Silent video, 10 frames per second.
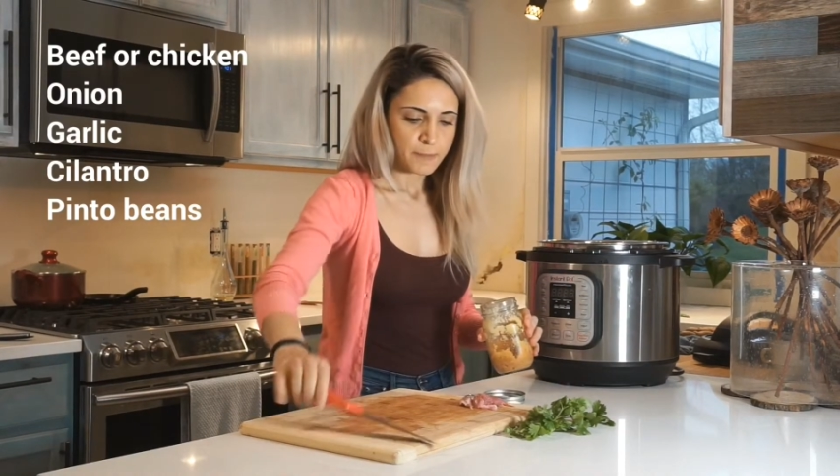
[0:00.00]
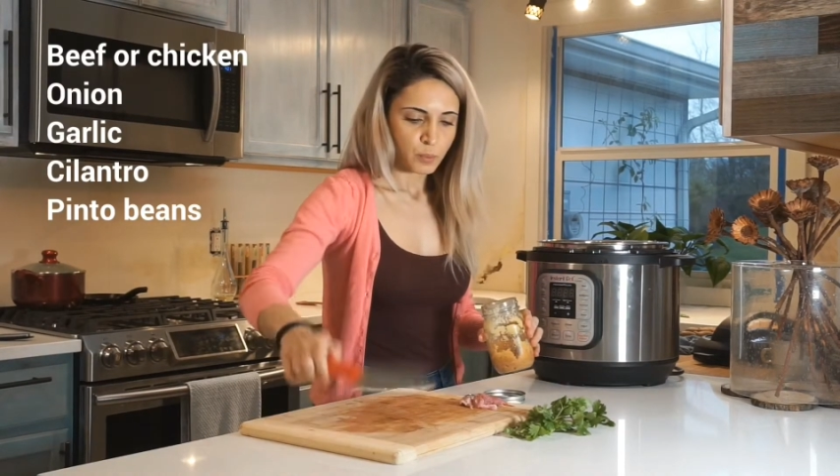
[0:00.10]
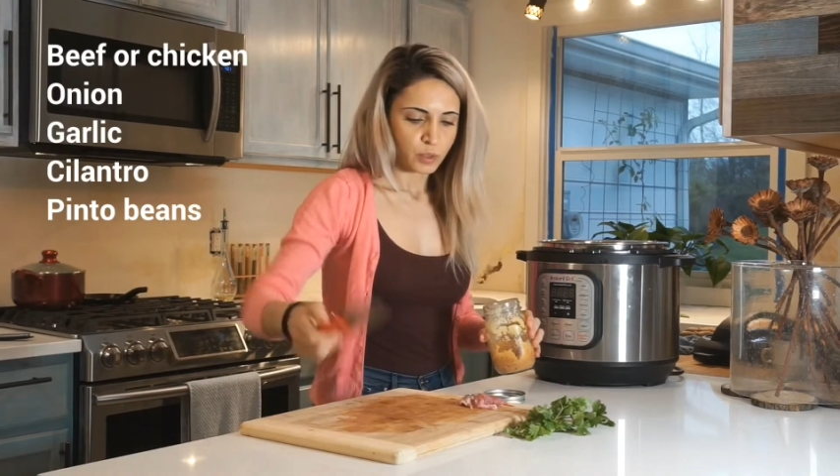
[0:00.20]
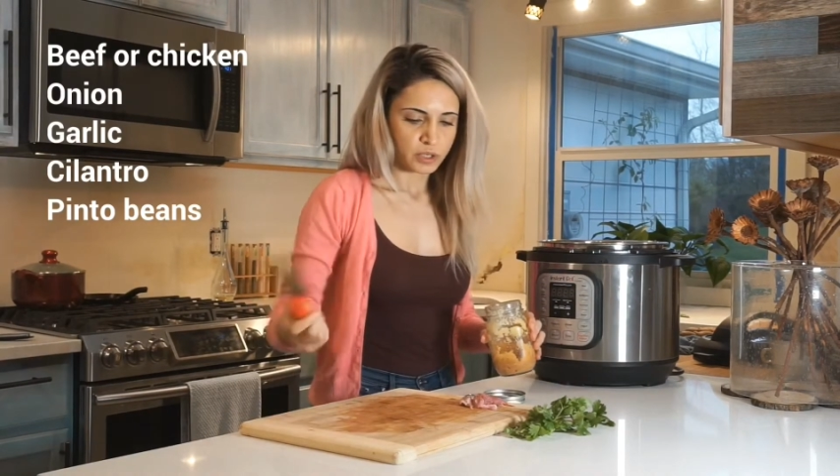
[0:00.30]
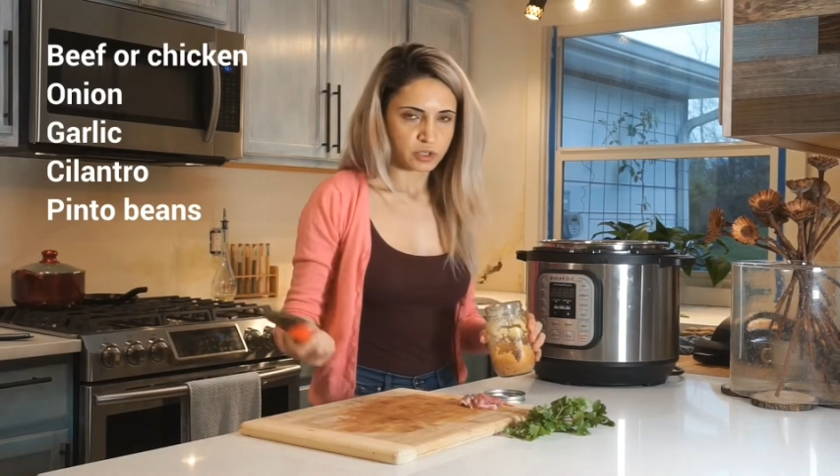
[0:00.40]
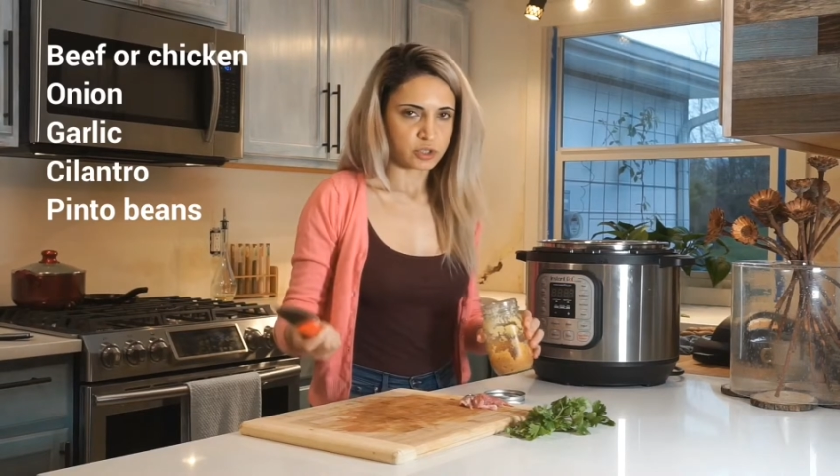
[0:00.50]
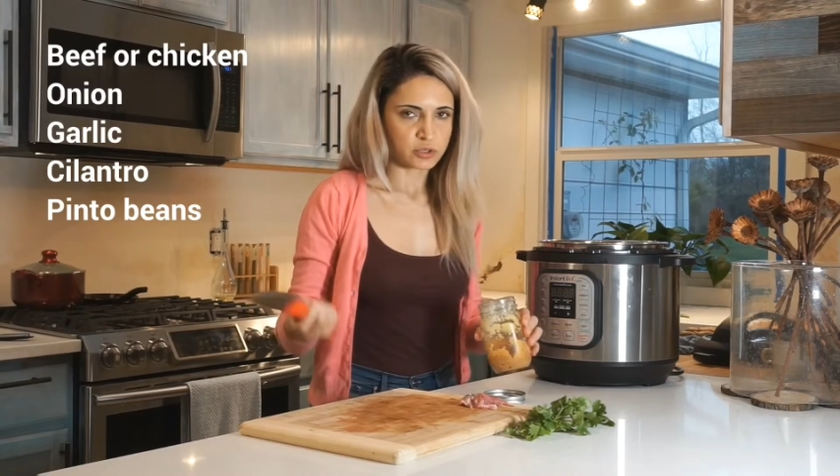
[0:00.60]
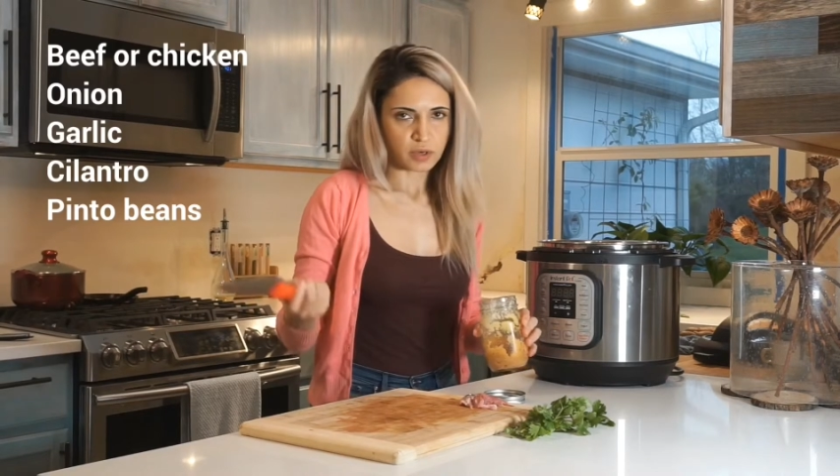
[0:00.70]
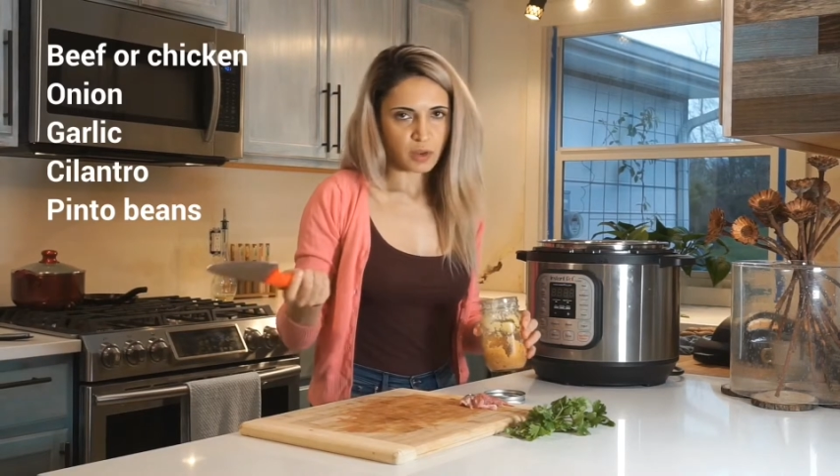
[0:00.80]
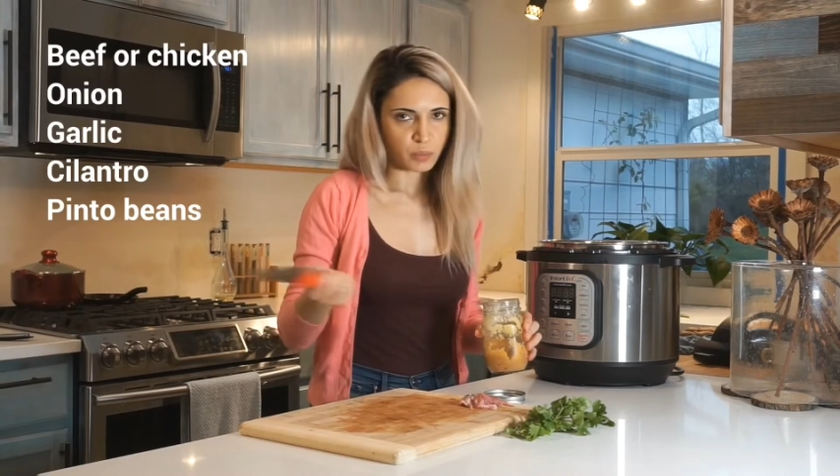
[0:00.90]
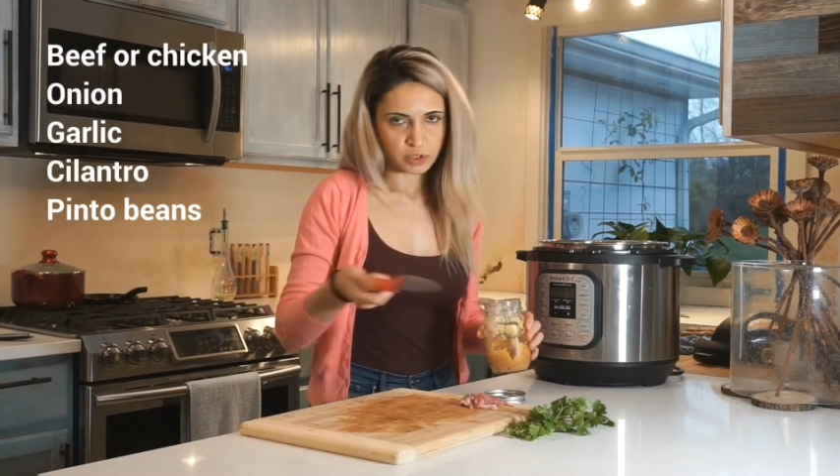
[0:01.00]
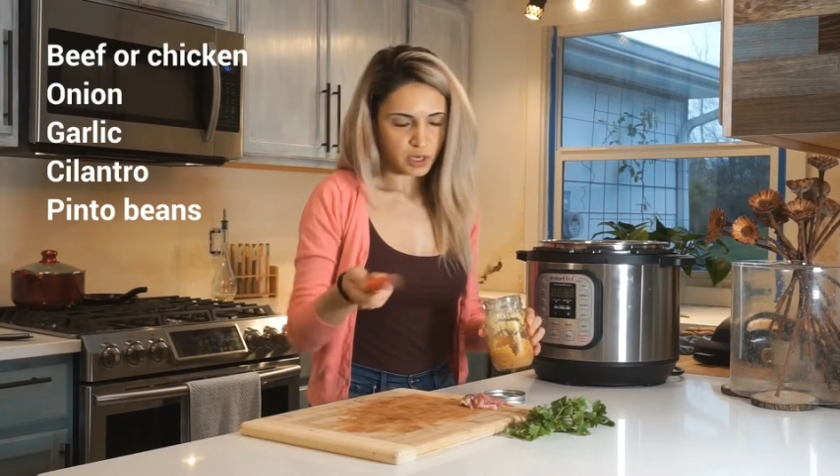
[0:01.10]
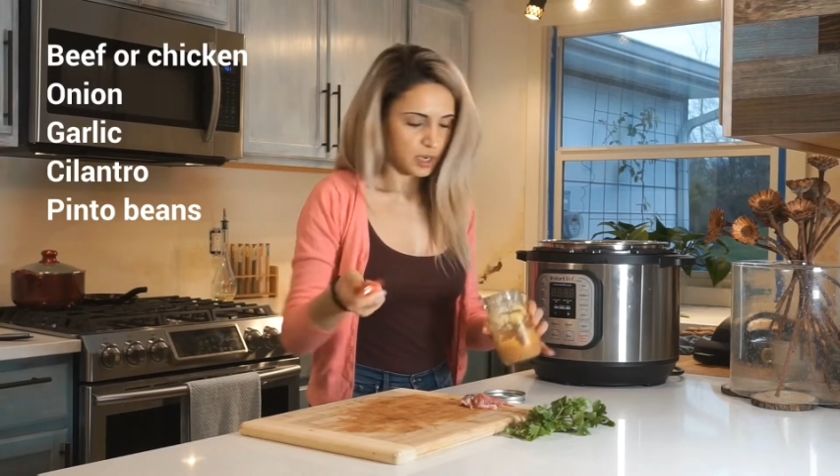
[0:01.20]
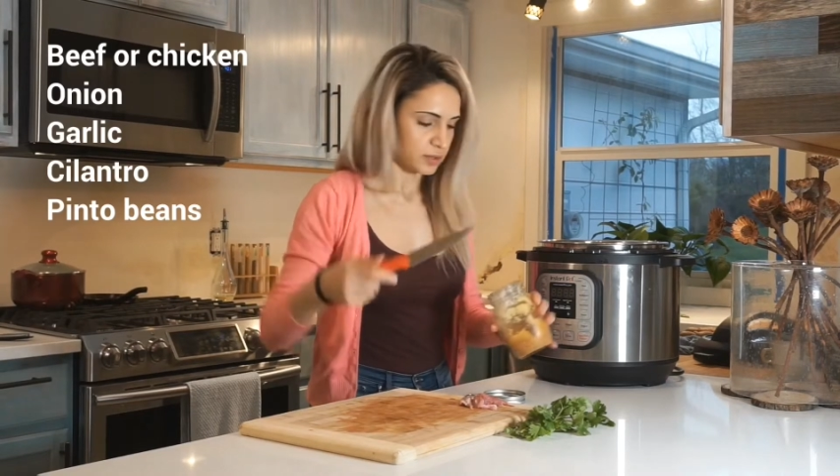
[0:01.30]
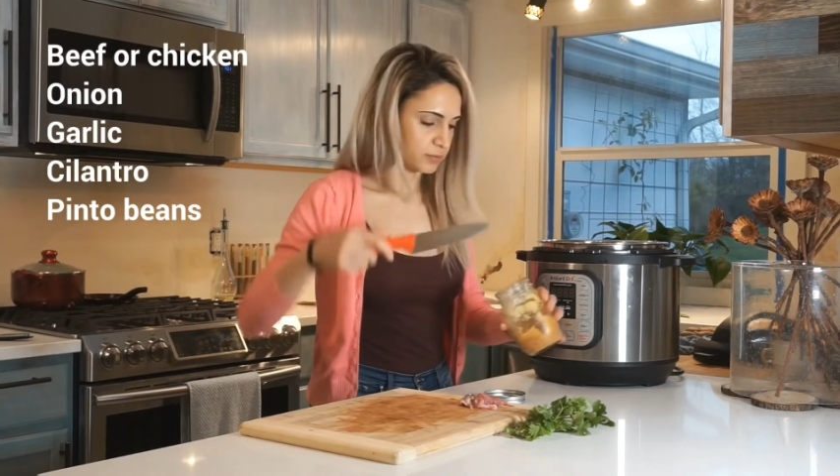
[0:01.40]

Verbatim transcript: which I wish I had